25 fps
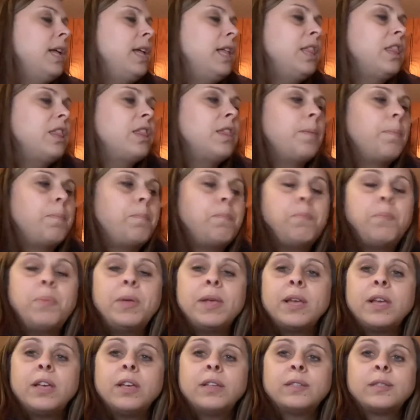The
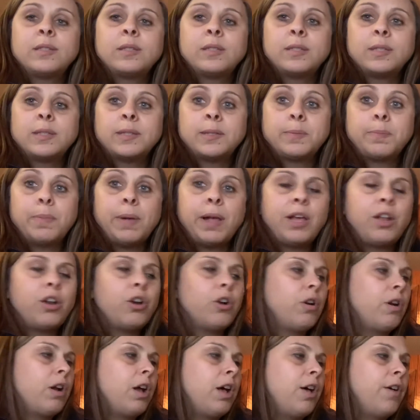biggest
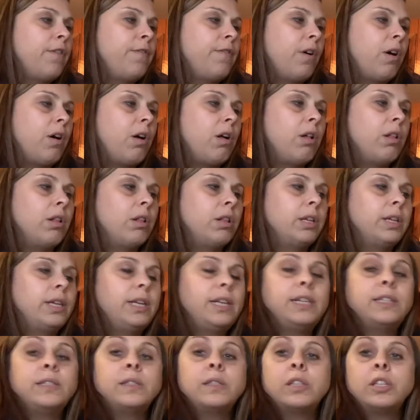spider of all
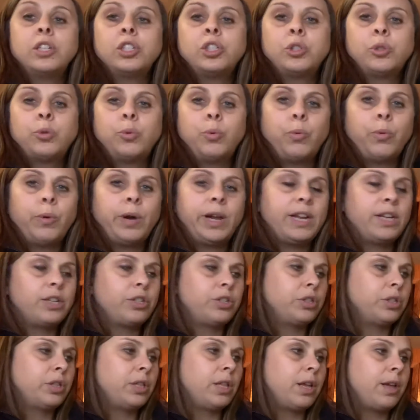is the
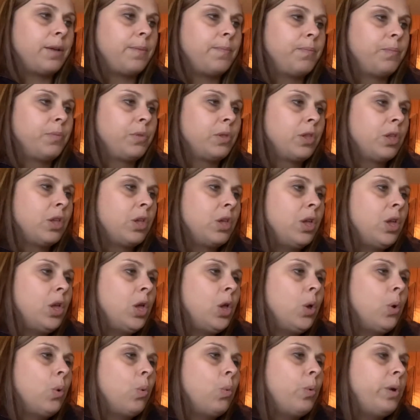tarantula.
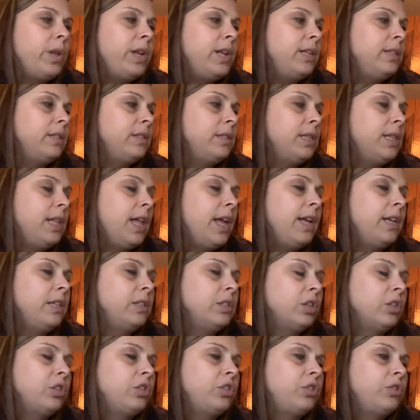When its legs
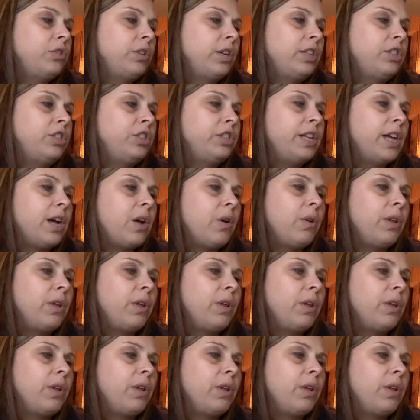are stretched out,